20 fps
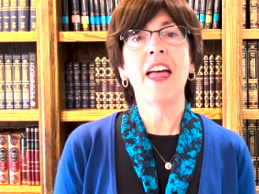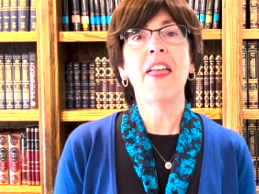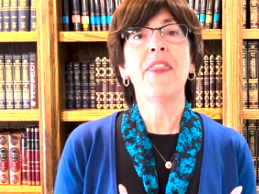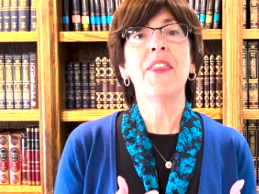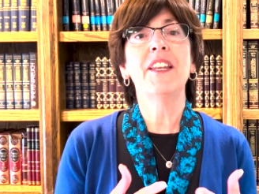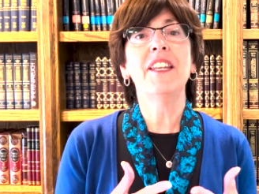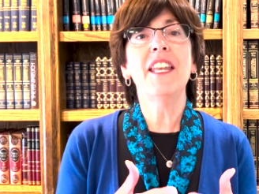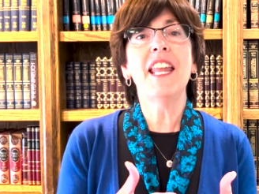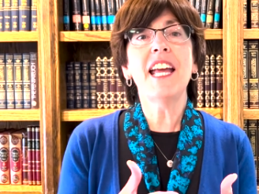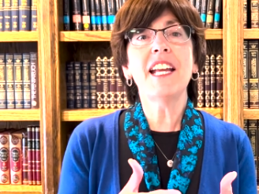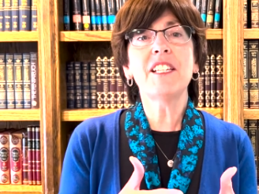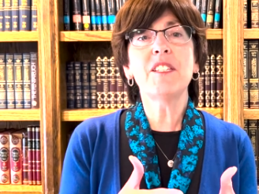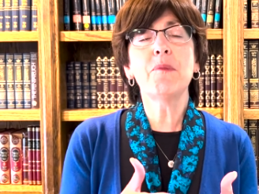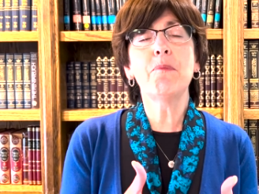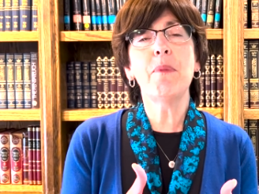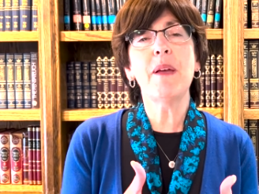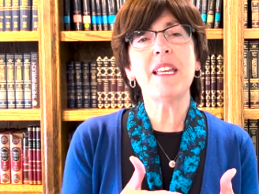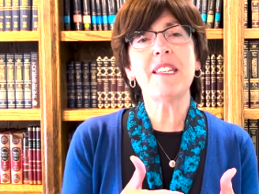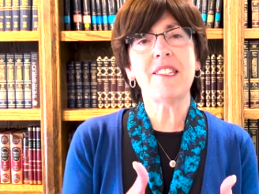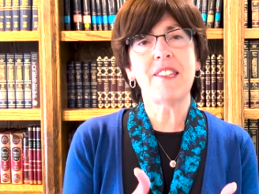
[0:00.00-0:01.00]
The next
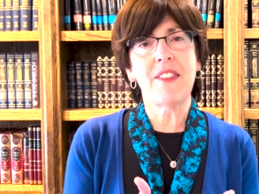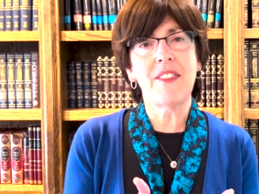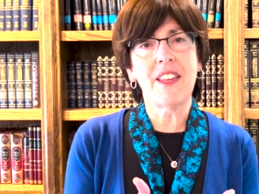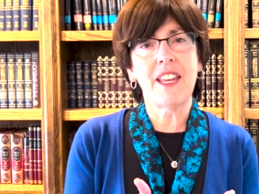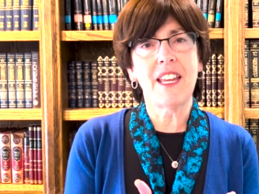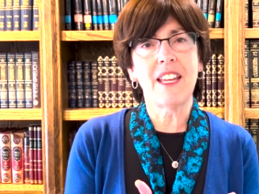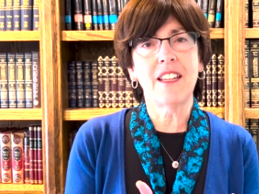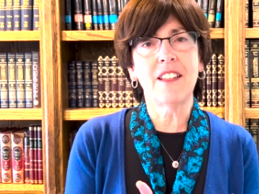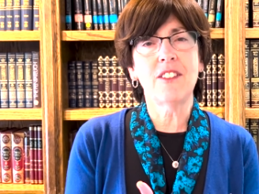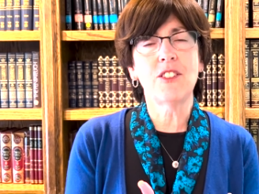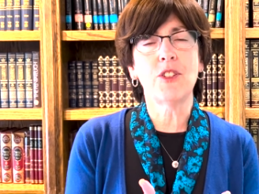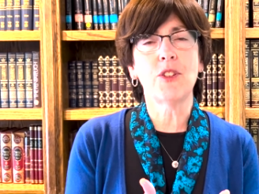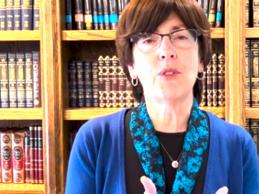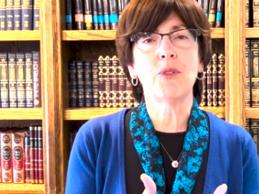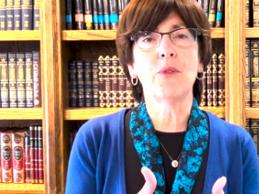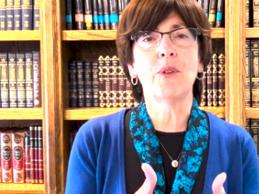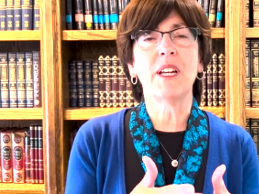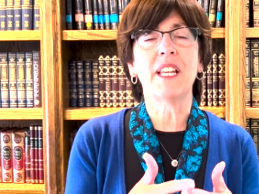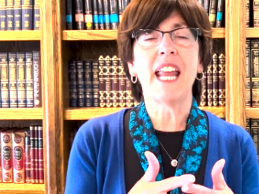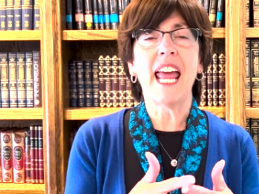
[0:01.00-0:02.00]
best thing
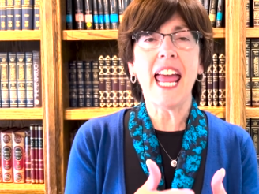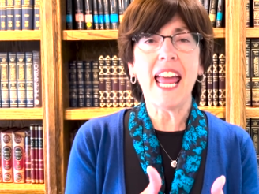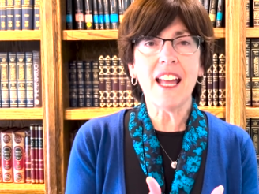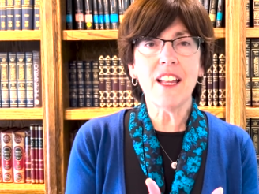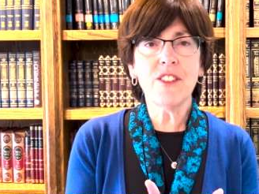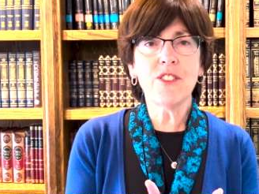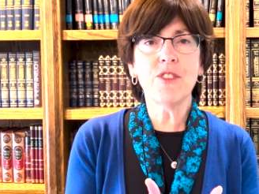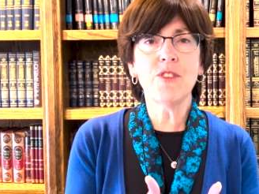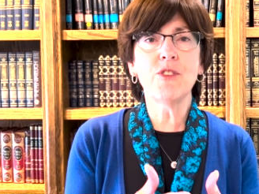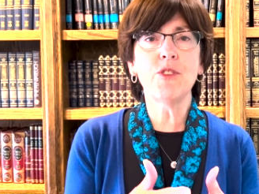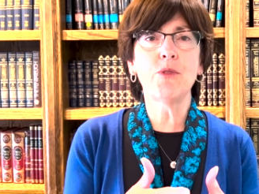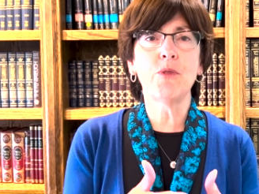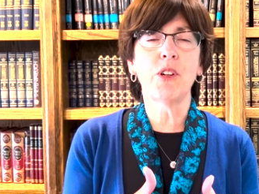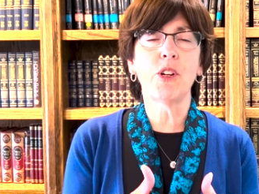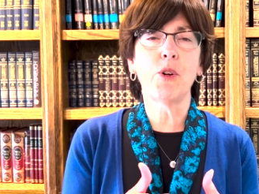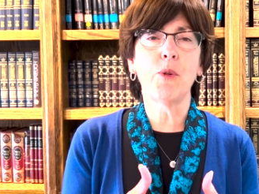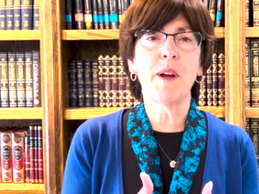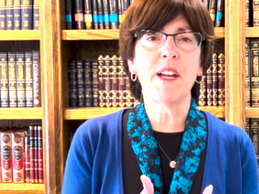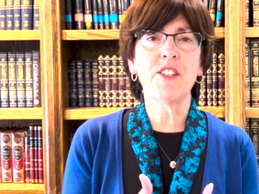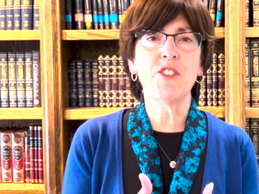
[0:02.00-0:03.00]
to an answer to a
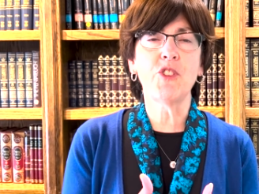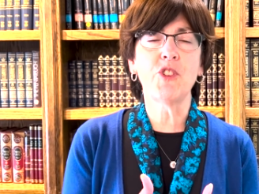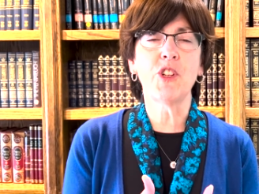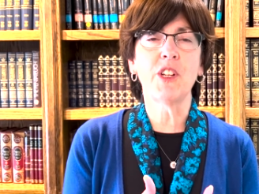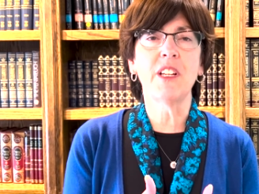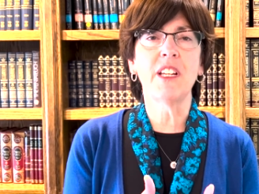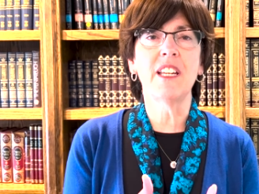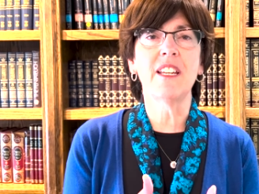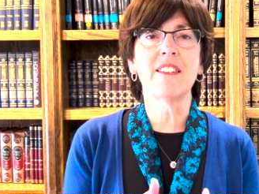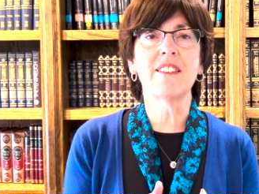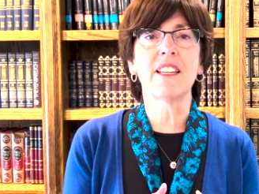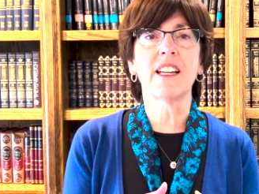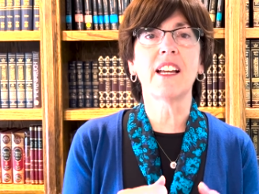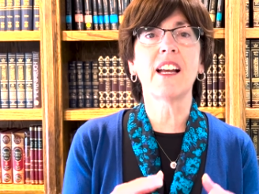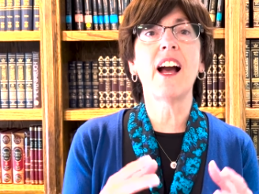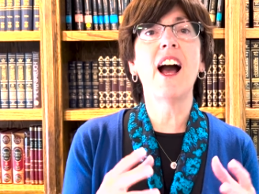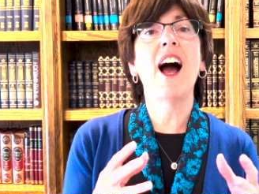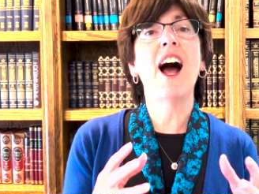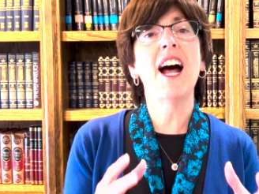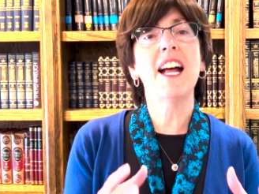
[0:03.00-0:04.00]
question is a
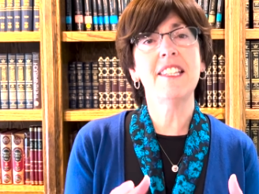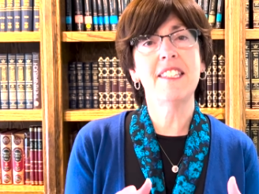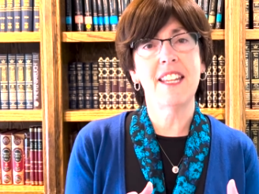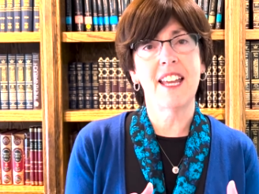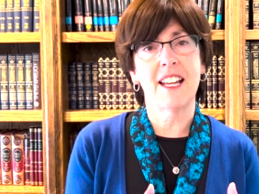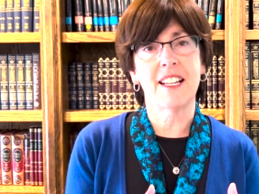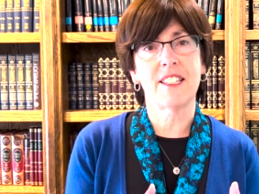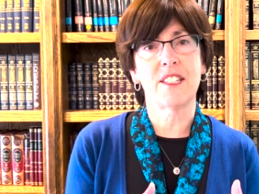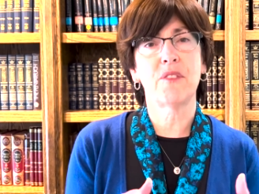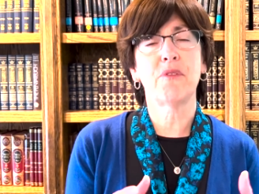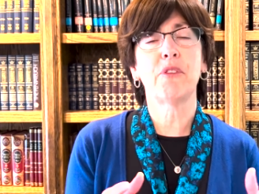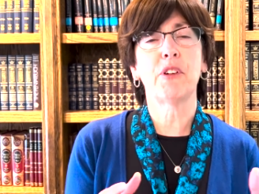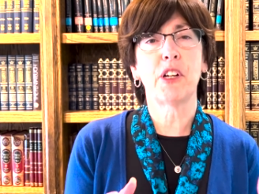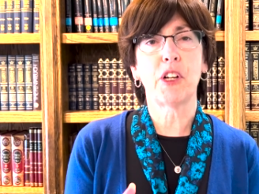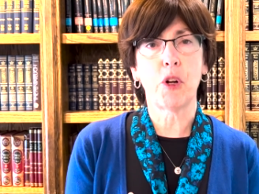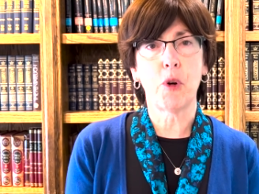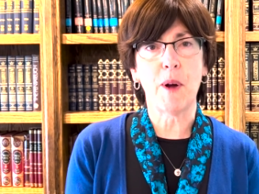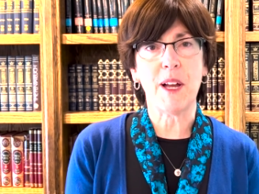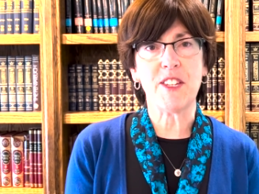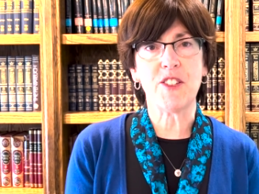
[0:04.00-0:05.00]
context for a
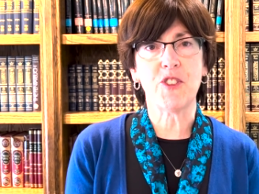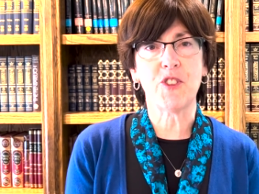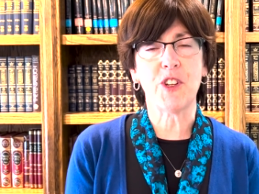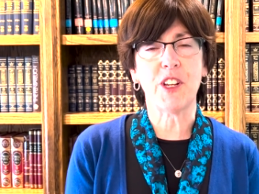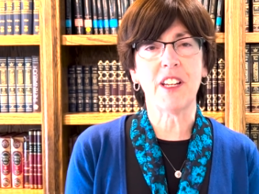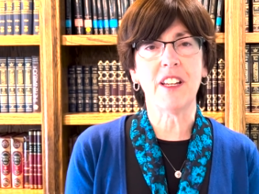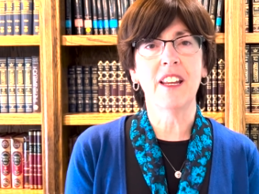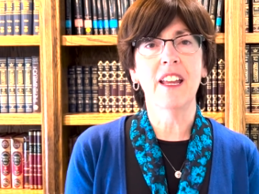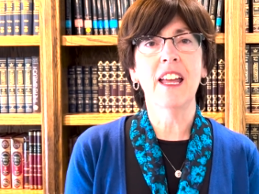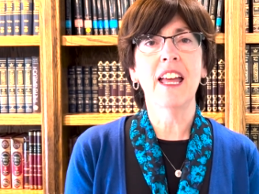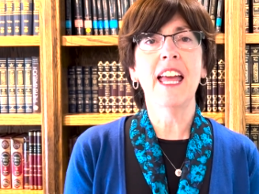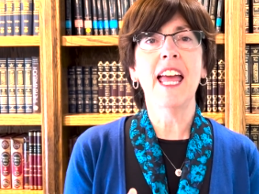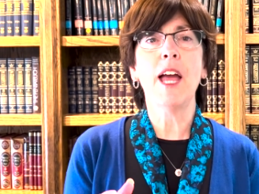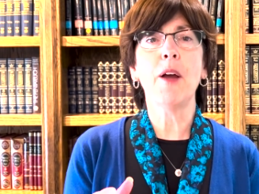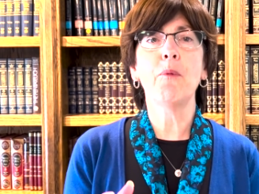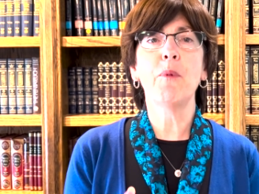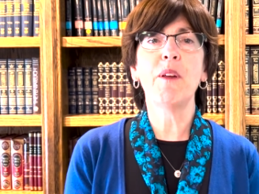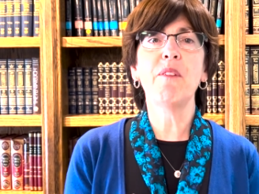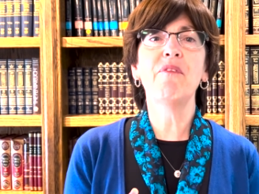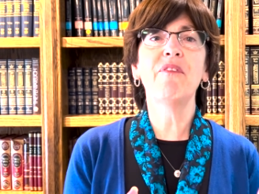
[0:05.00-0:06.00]
question.
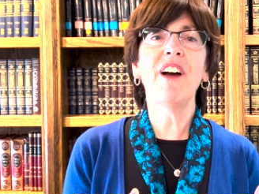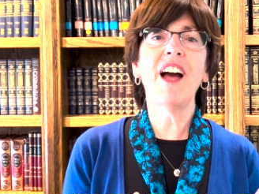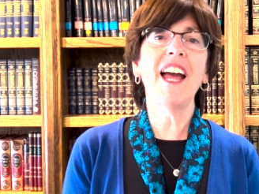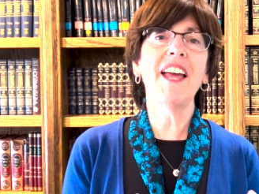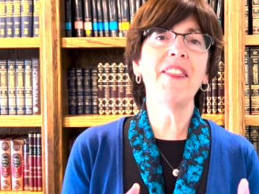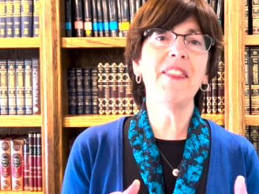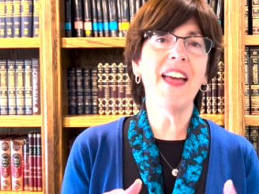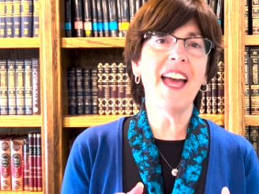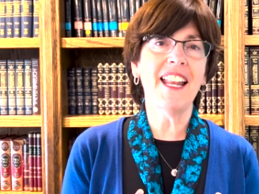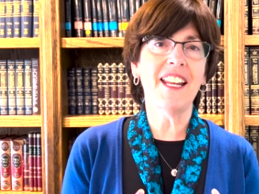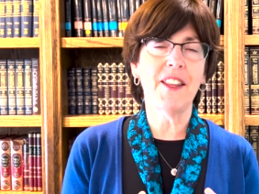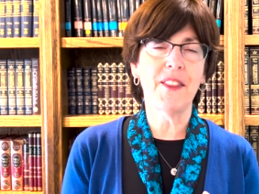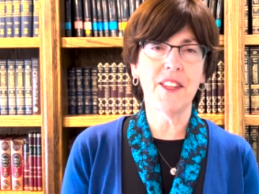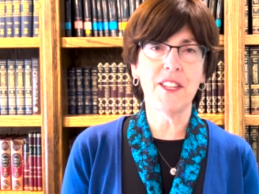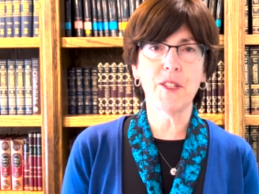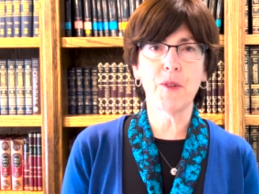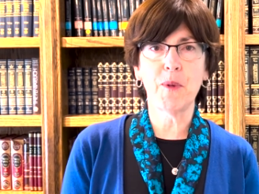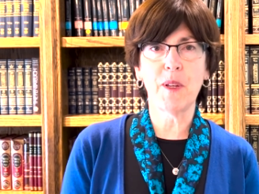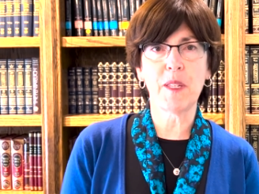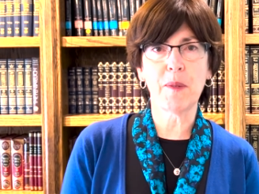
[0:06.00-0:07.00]
And we find that in
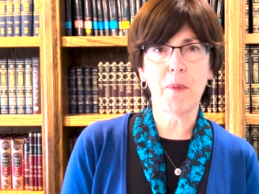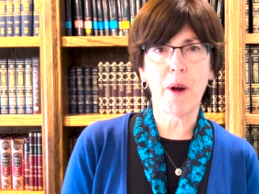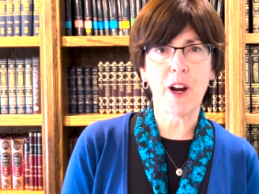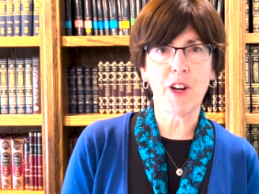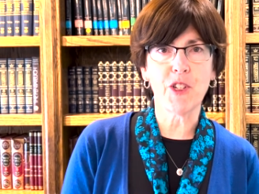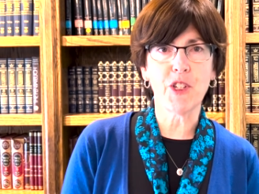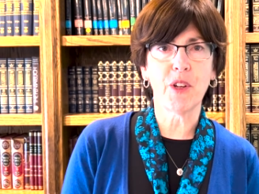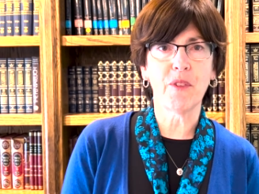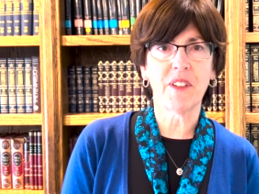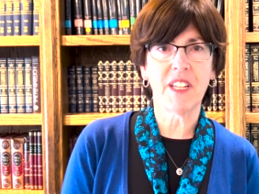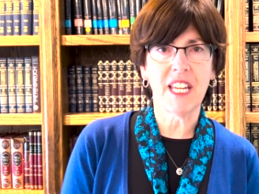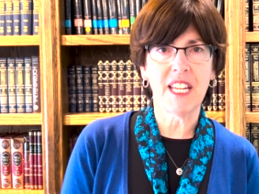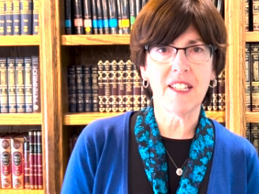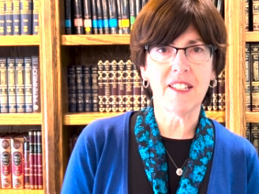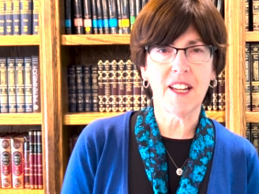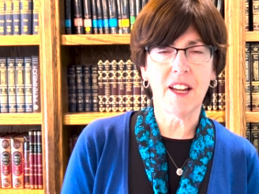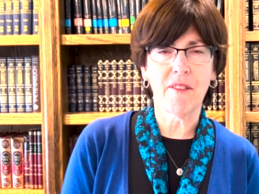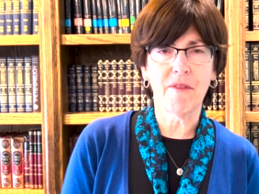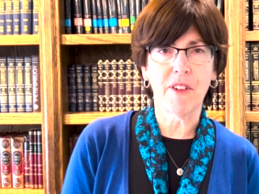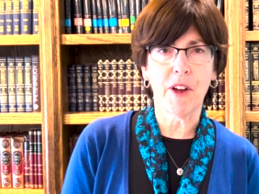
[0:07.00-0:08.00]
this week's Parsha of
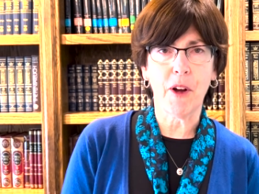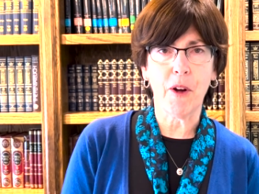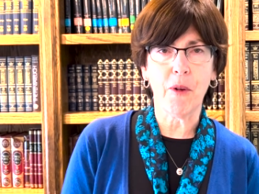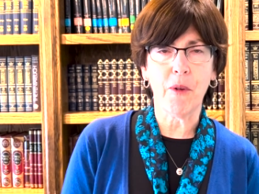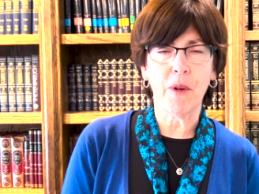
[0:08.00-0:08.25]
SAVO.